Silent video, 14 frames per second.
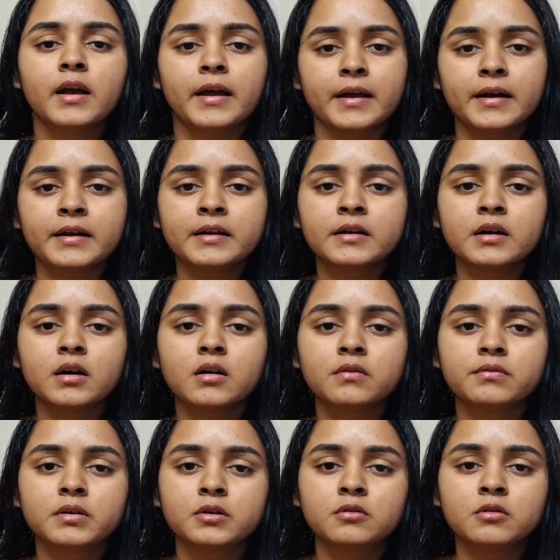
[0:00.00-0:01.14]
add a
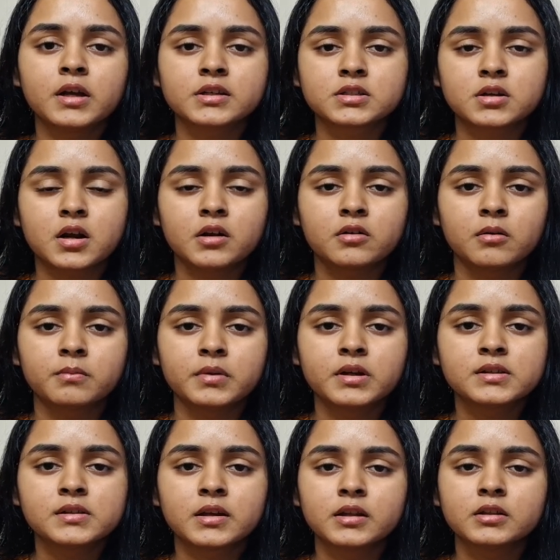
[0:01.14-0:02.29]
few extra
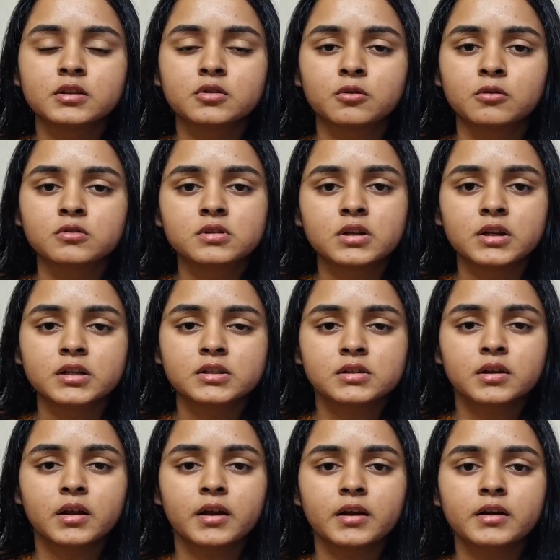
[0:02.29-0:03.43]
topics in those lists
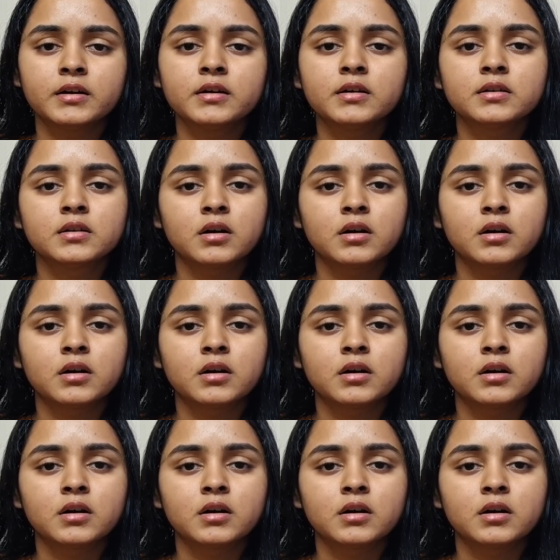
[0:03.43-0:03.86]
and